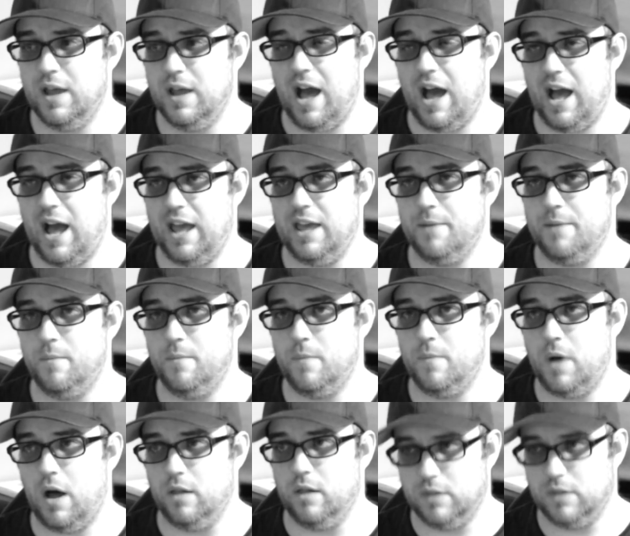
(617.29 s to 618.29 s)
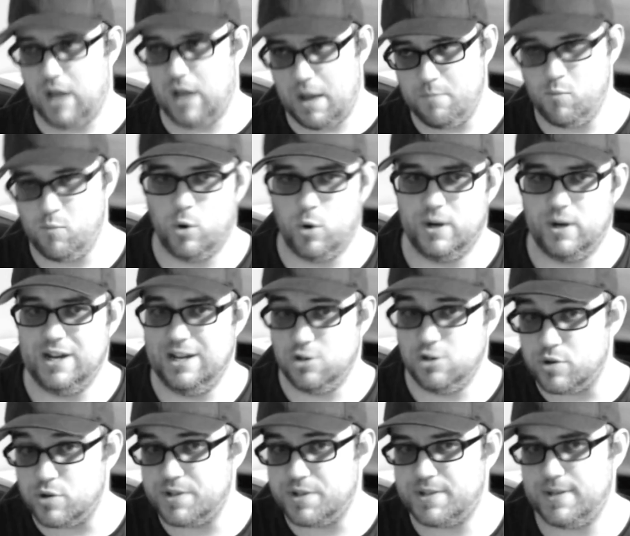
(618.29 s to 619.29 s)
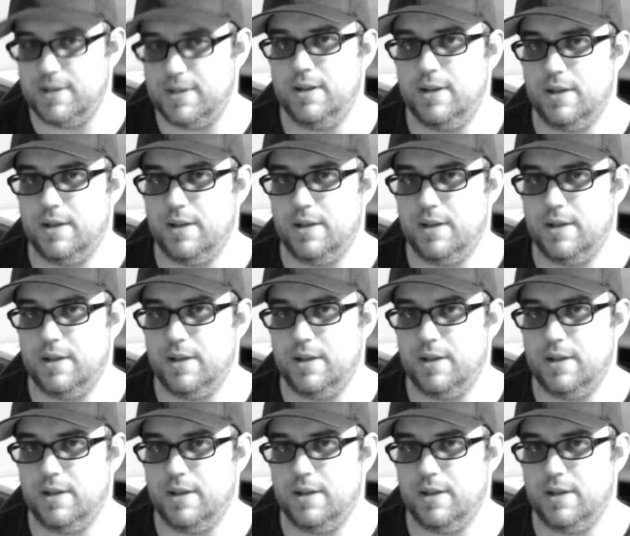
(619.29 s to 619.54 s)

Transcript: I am a lot more interested